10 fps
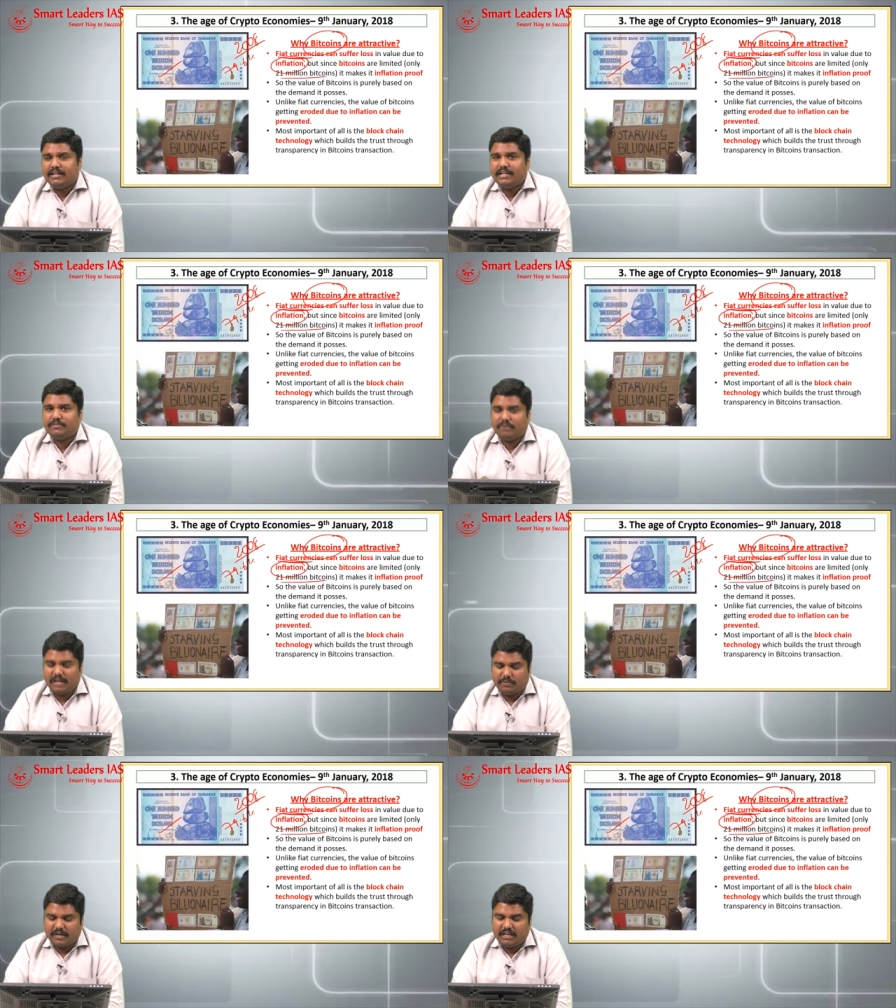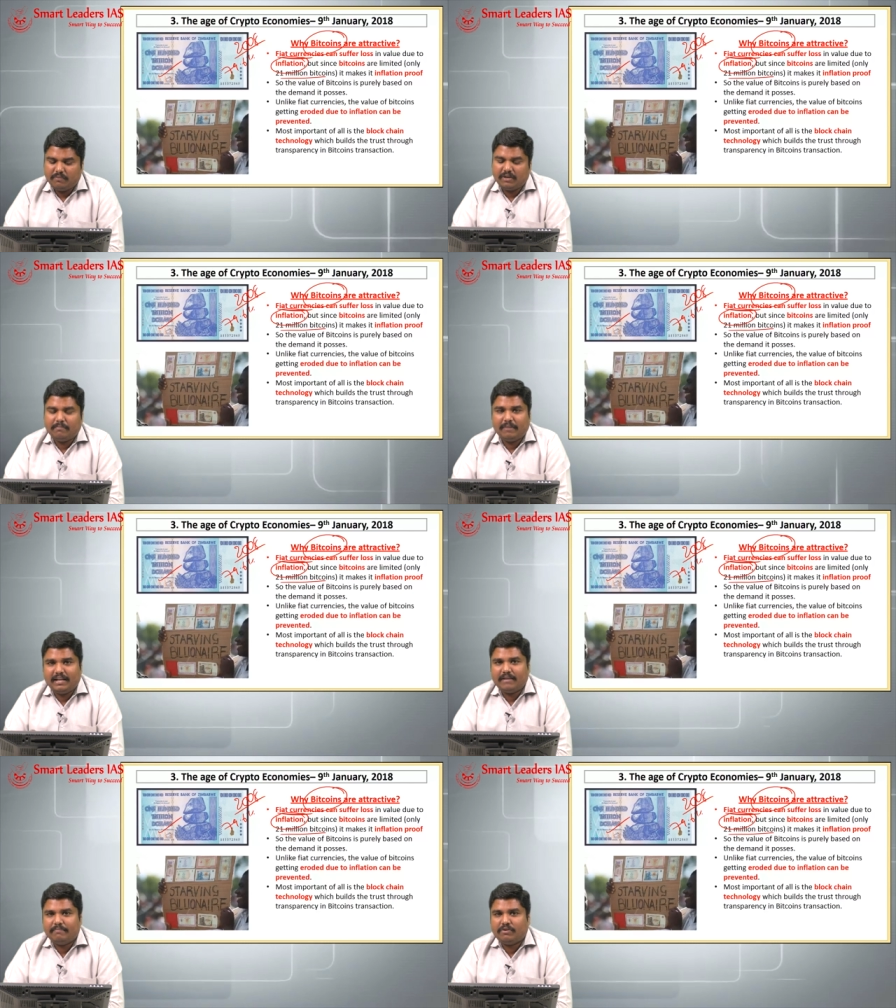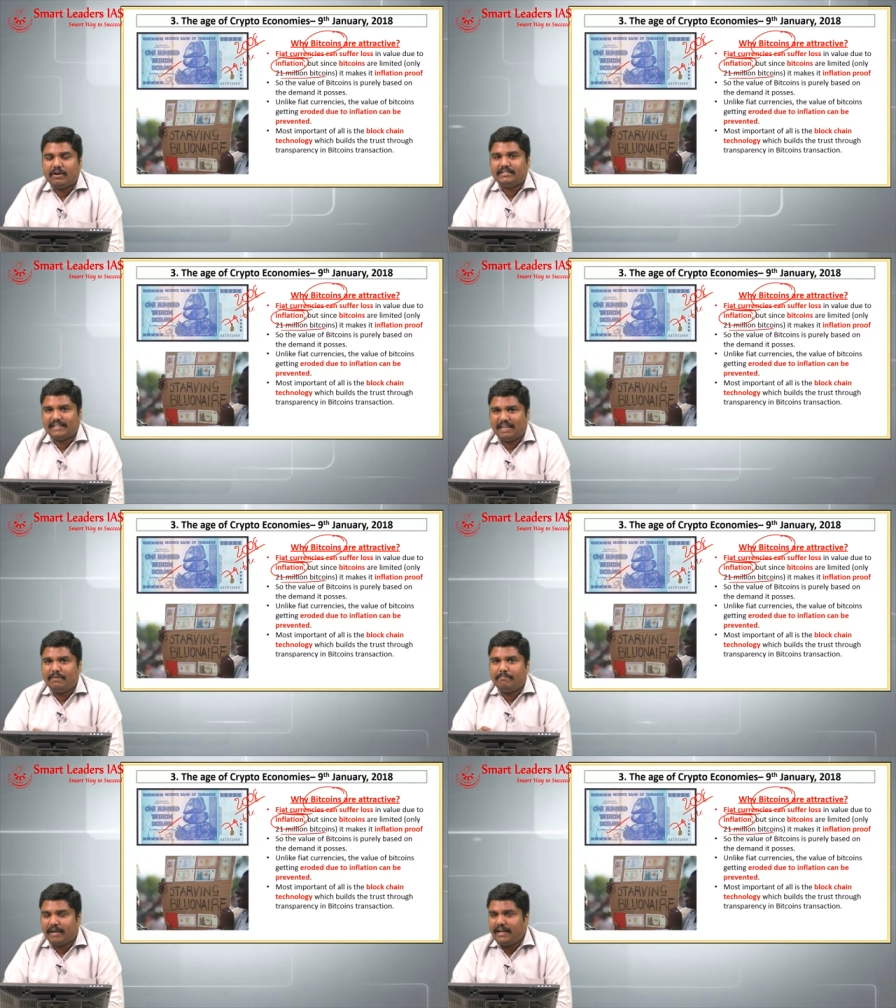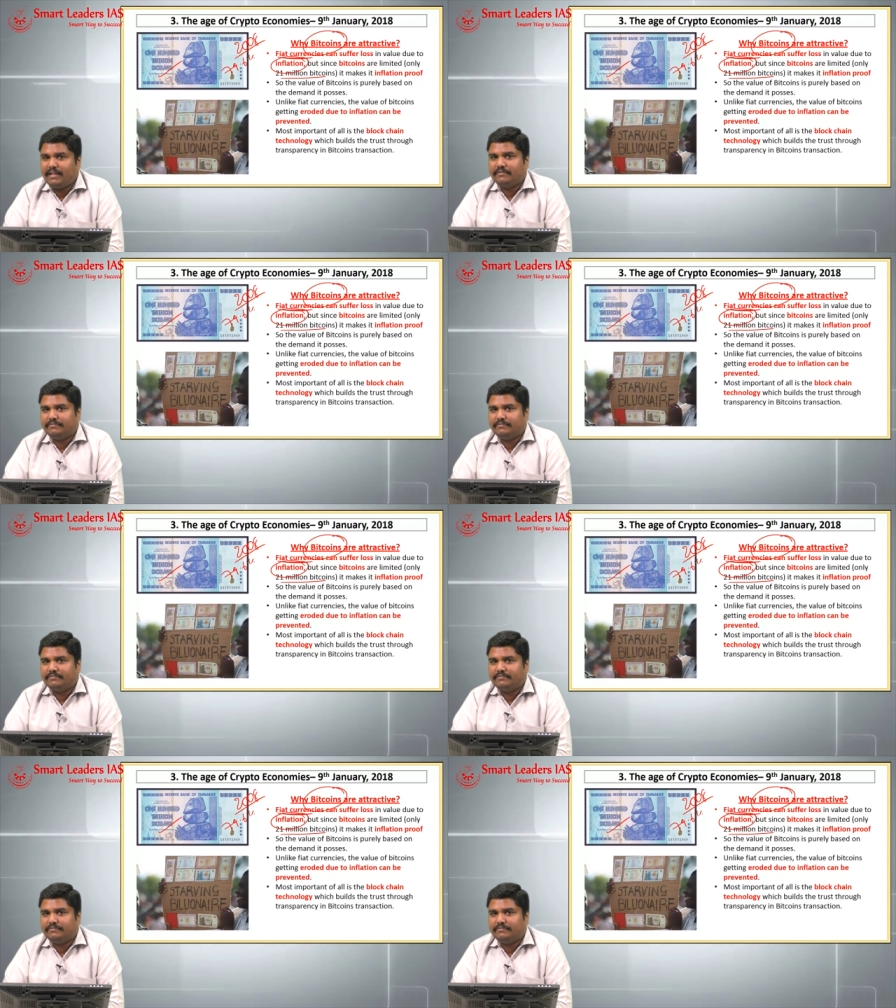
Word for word: It is only 21 million bitcoins can be mined.